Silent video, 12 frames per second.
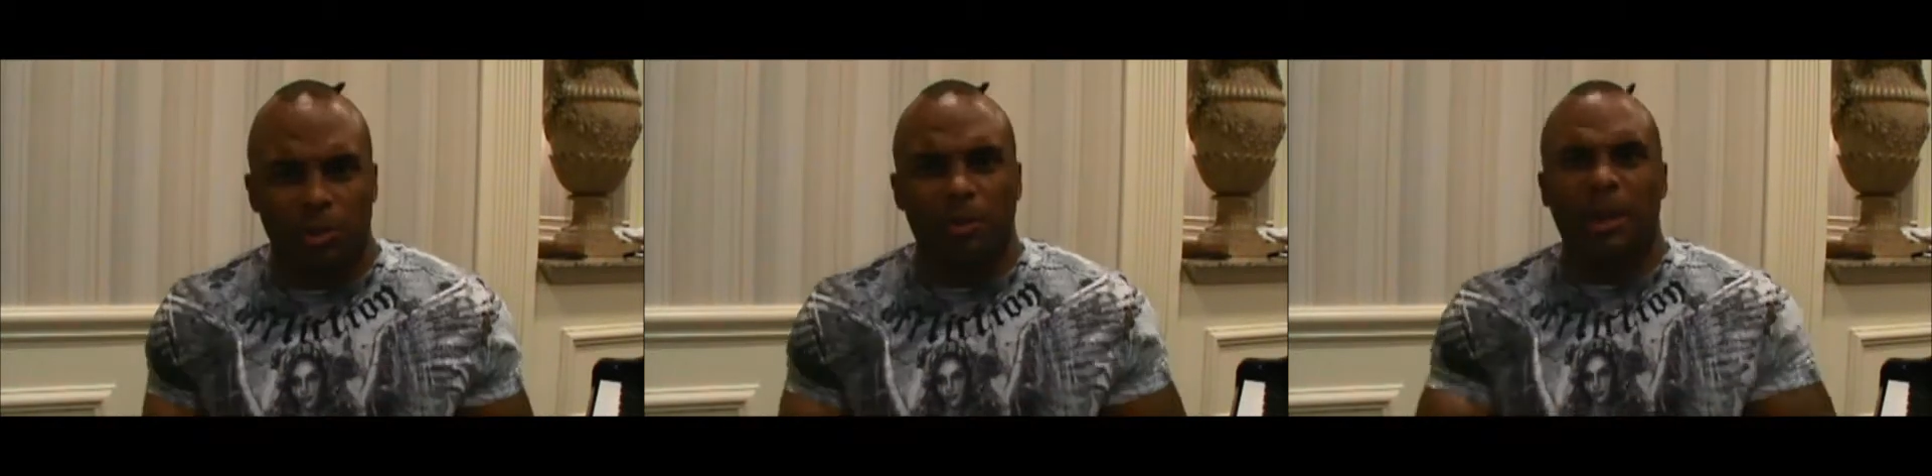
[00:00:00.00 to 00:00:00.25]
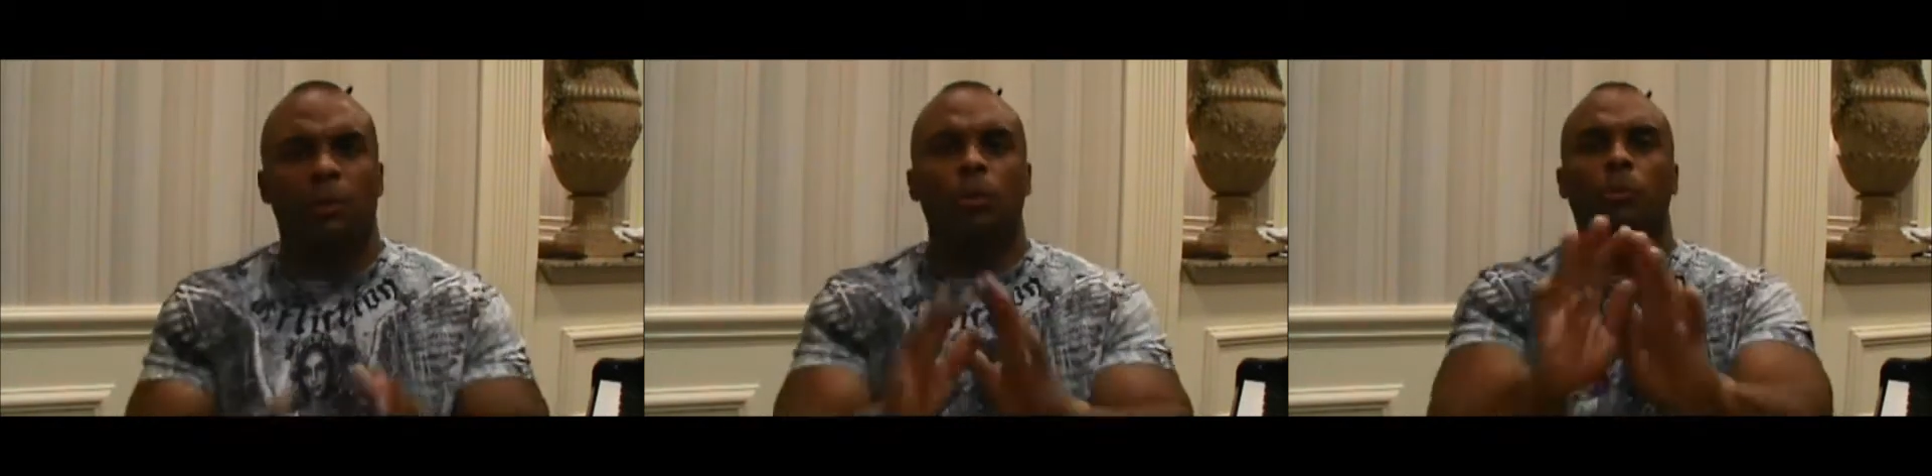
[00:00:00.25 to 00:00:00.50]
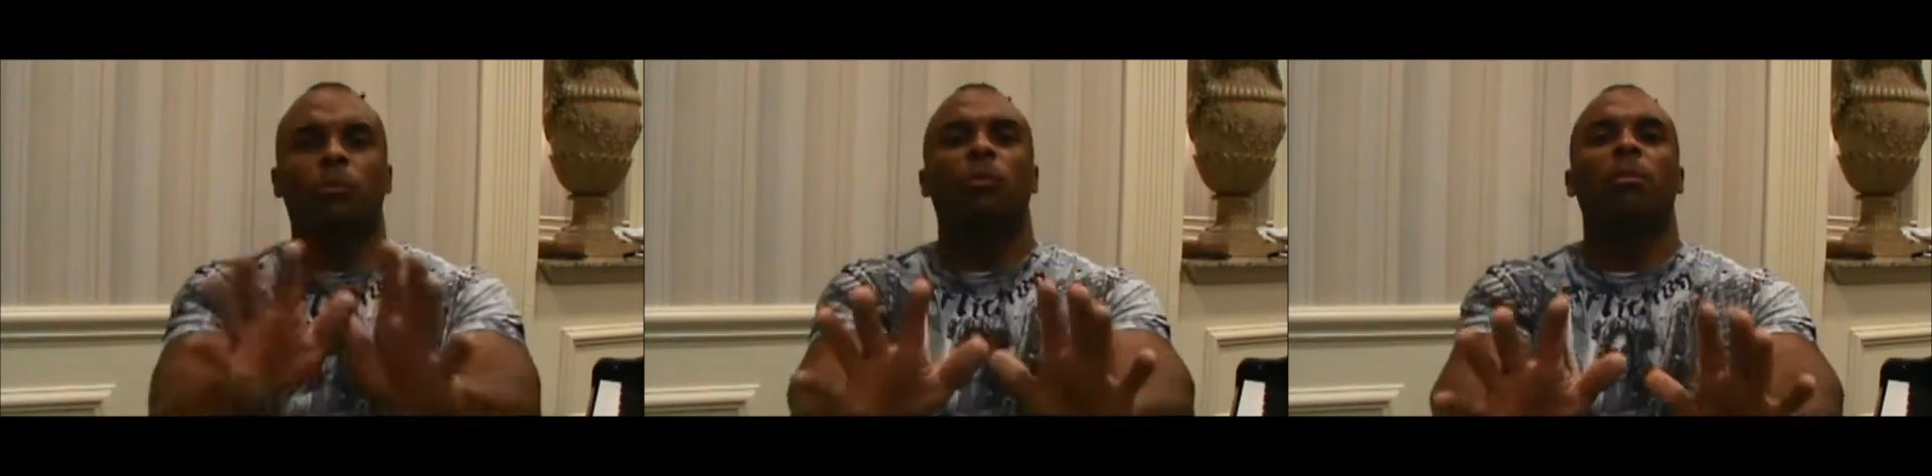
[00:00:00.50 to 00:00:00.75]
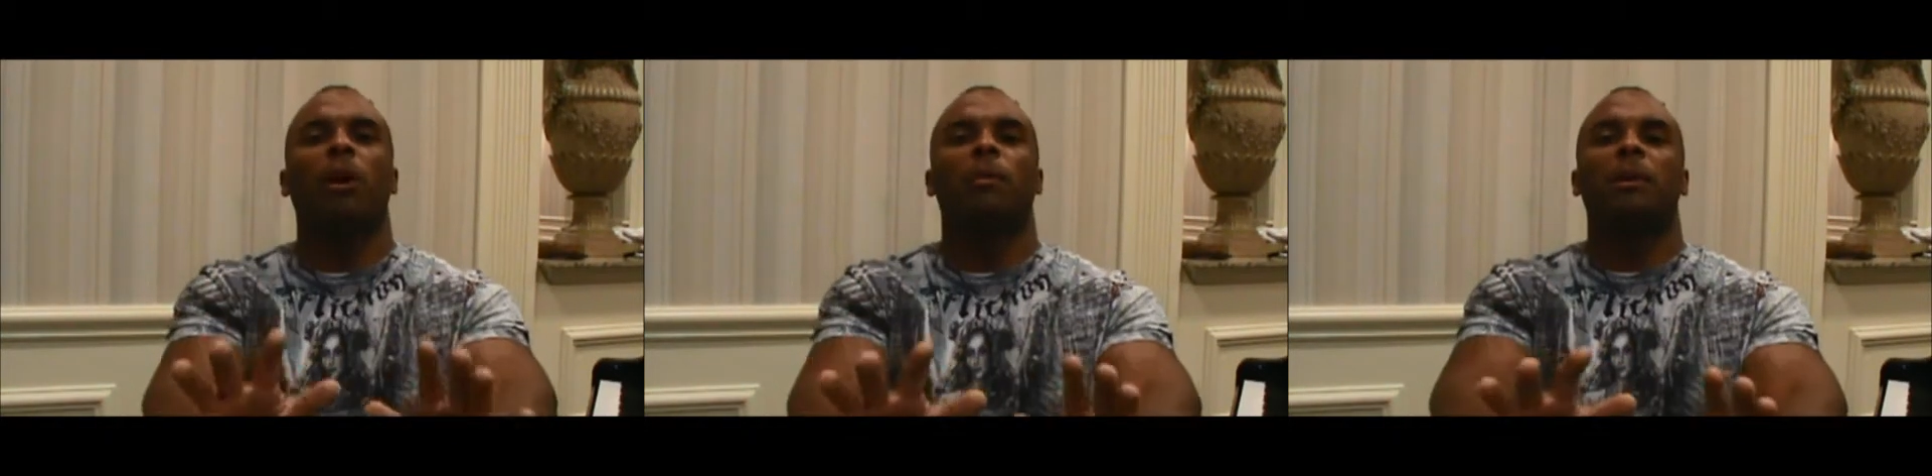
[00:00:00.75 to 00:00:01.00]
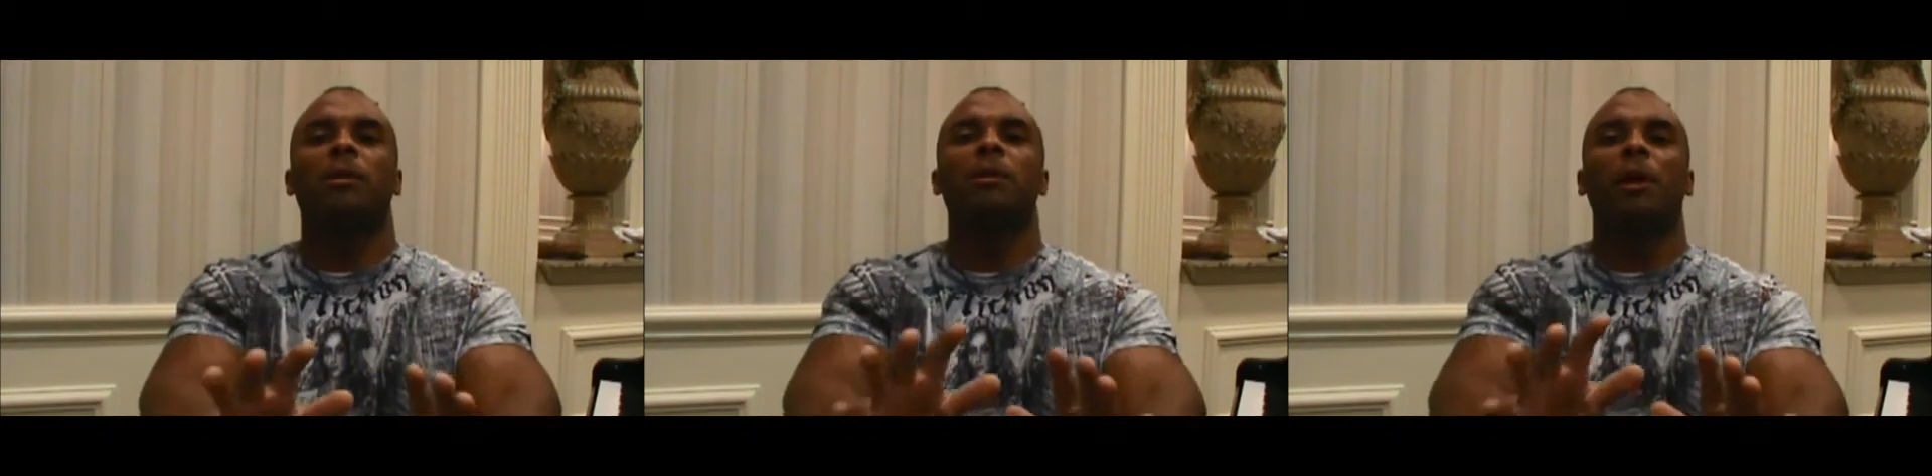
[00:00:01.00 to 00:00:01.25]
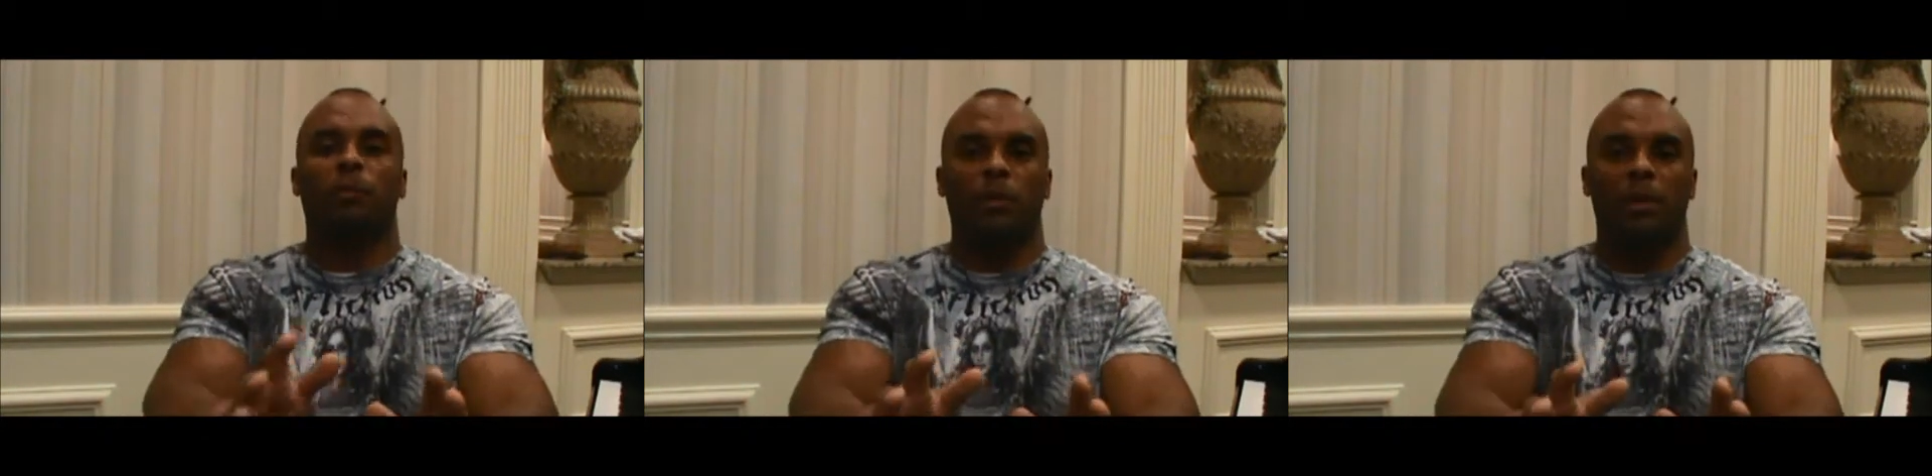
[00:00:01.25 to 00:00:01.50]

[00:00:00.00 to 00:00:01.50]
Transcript: but I'm not gonna go through them all, but another